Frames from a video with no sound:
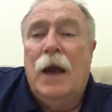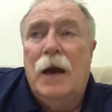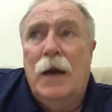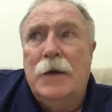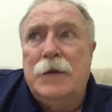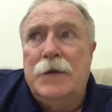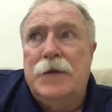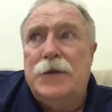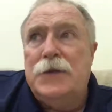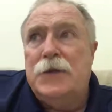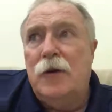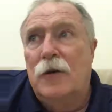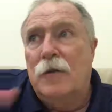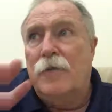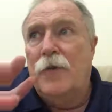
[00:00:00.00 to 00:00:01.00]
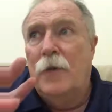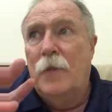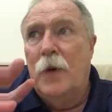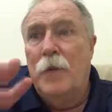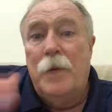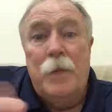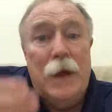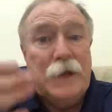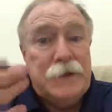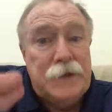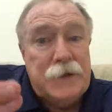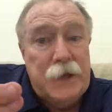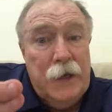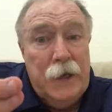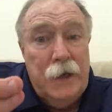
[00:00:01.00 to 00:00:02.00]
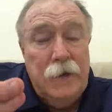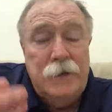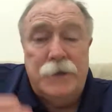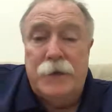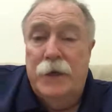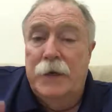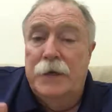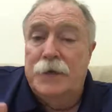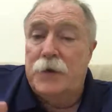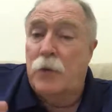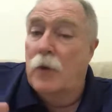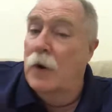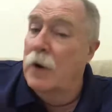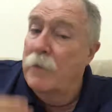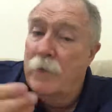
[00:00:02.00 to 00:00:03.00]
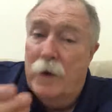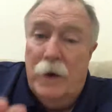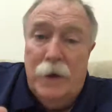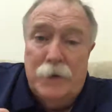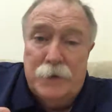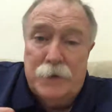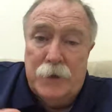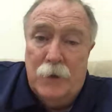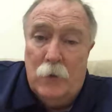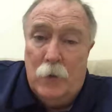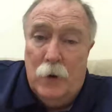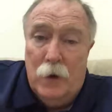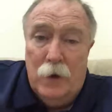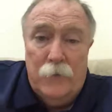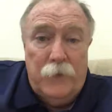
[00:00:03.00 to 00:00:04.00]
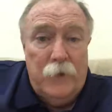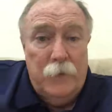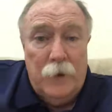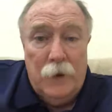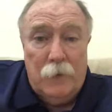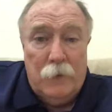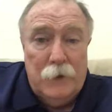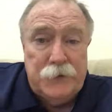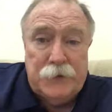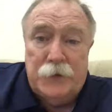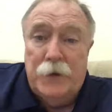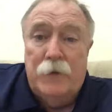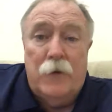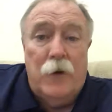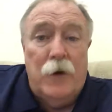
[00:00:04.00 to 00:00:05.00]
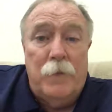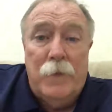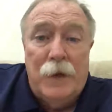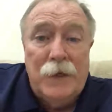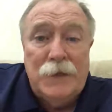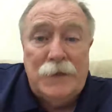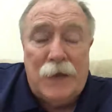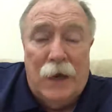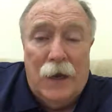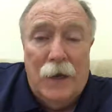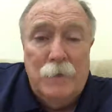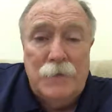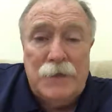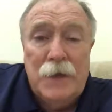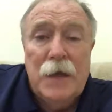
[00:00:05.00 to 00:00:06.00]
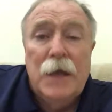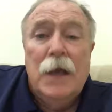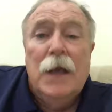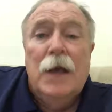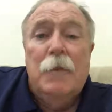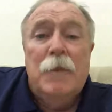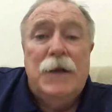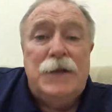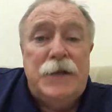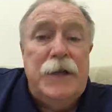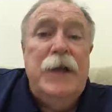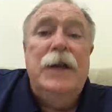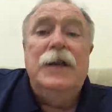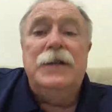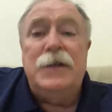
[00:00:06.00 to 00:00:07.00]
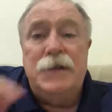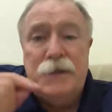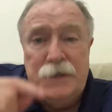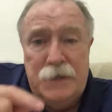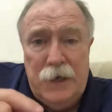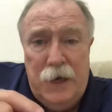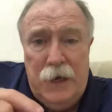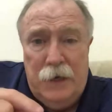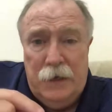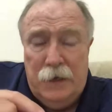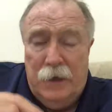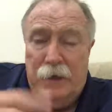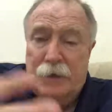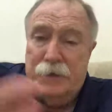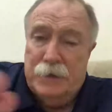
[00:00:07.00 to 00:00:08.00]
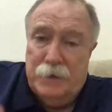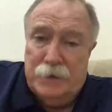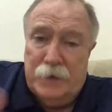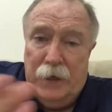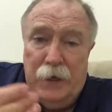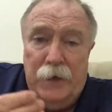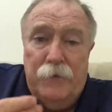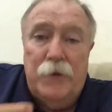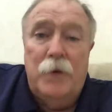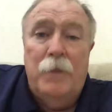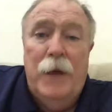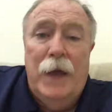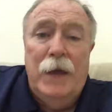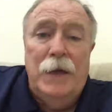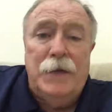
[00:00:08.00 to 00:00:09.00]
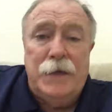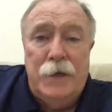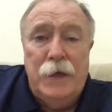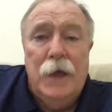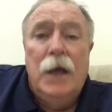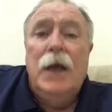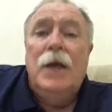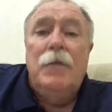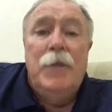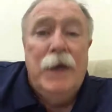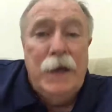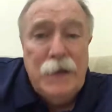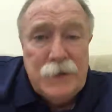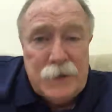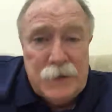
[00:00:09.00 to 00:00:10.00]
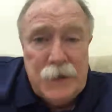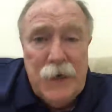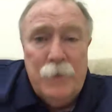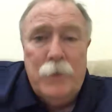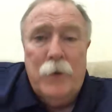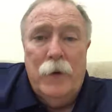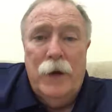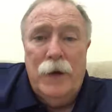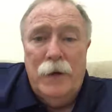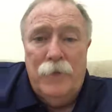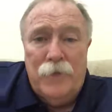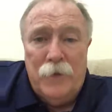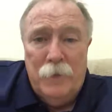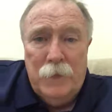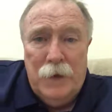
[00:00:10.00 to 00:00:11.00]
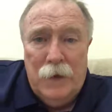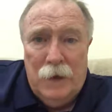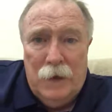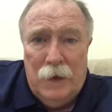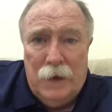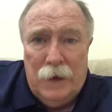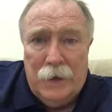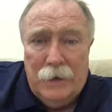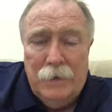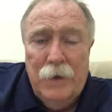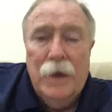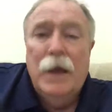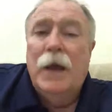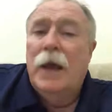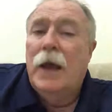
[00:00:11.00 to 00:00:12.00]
I'd like to just talk for a moment about sin. Sin is a very interesting word. If you've been a Christian, you've heard it many times. But sin is a state, and it's the state of humanity being separated from God.